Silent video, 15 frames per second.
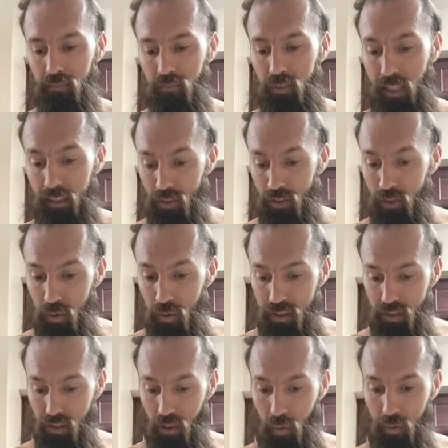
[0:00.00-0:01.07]
you need to
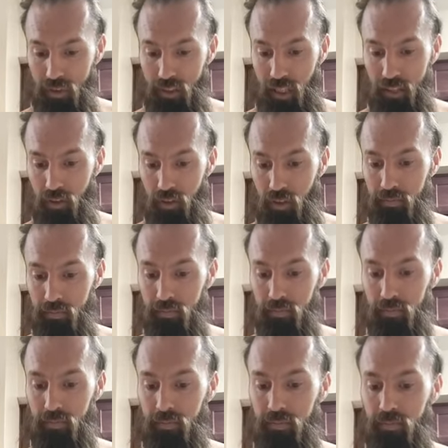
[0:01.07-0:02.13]
know what side you're on.
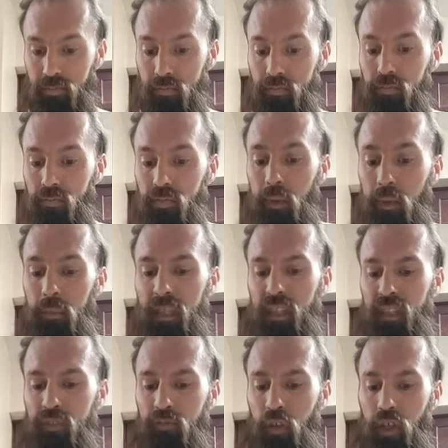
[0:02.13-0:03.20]
Because
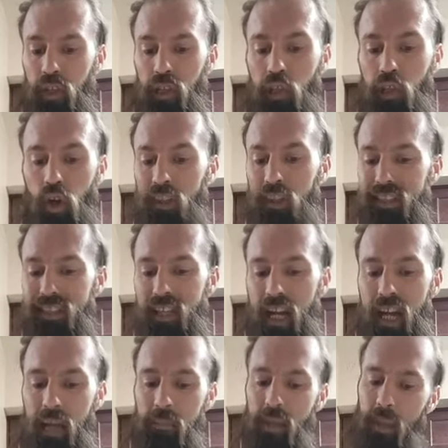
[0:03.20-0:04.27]
for the longest
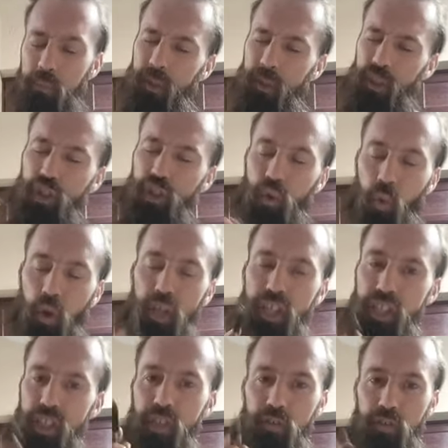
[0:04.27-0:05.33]
time, the majority
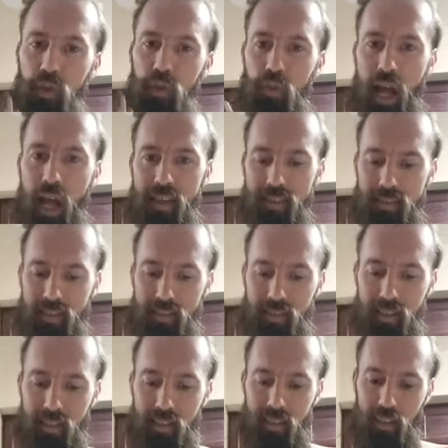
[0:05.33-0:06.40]
of you guys
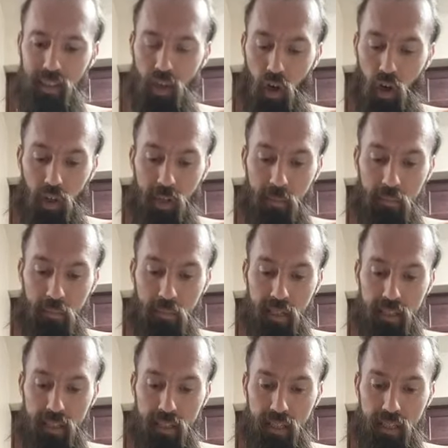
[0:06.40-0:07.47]
are in
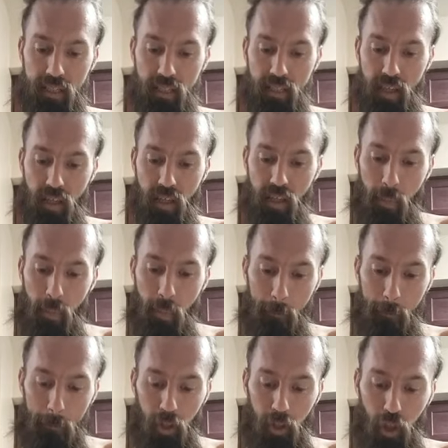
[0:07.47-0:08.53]
business
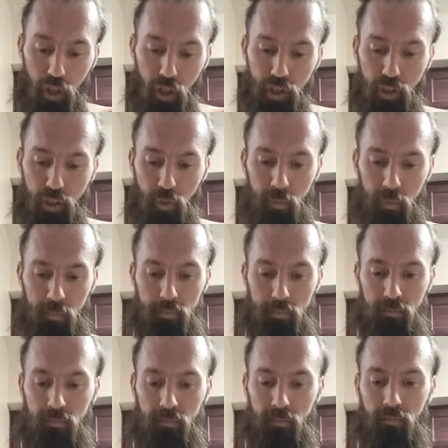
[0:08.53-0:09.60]
personal.
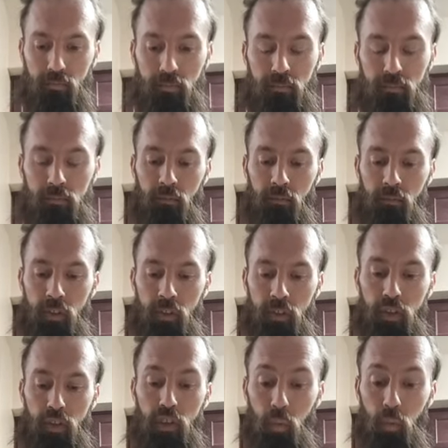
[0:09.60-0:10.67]

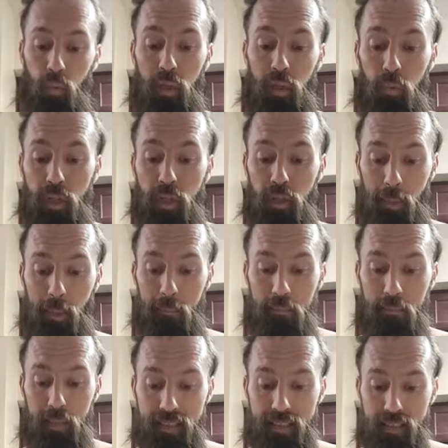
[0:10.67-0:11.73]
You're, we are in
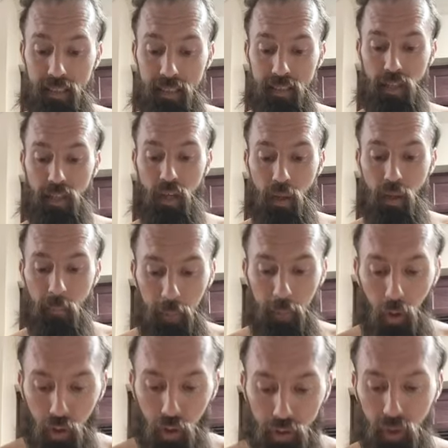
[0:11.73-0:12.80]
business
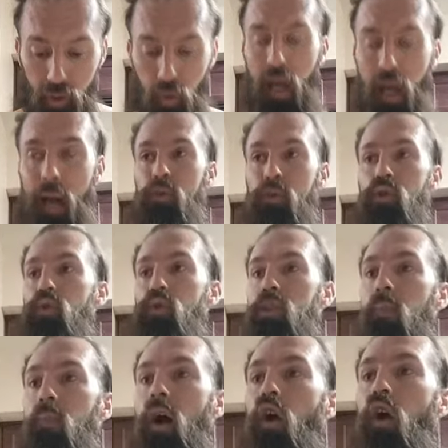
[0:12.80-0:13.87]
personal. I'm using
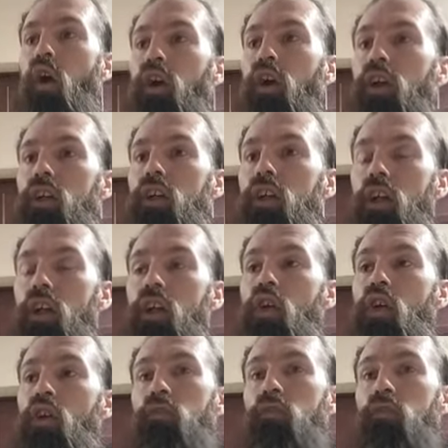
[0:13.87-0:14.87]
my art for